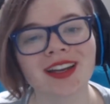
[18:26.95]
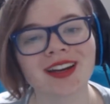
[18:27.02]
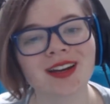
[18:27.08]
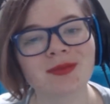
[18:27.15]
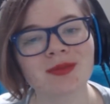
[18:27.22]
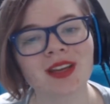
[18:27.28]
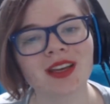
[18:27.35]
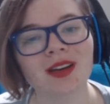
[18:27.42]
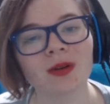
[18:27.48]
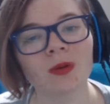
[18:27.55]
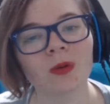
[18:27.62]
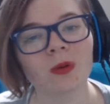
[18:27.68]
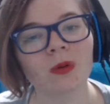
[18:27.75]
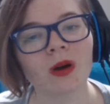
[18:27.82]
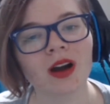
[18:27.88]
And I'm like,
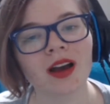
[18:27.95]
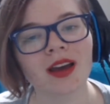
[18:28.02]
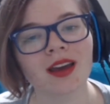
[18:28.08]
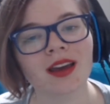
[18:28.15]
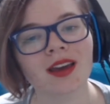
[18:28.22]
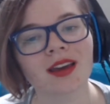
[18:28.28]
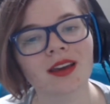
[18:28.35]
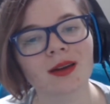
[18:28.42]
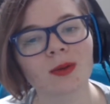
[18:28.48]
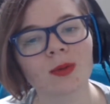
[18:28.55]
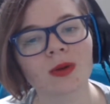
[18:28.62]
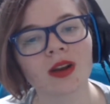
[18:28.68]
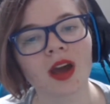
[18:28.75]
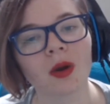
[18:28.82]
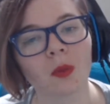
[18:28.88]
why
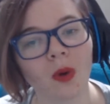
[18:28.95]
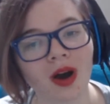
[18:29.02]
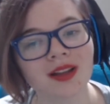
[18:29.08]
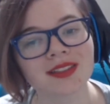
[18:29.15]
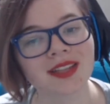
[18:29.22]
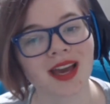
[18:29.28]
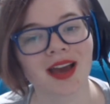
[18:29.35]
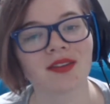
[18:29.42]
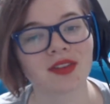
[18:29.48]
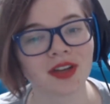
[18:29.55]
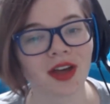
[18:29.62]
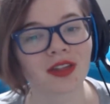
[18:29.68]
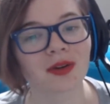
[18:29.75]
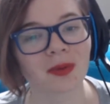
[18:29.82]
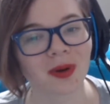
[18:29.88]
would I want to have
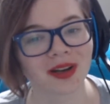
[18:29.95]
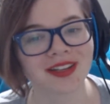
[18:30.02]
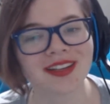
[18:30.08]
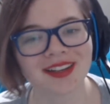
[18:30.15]
another one?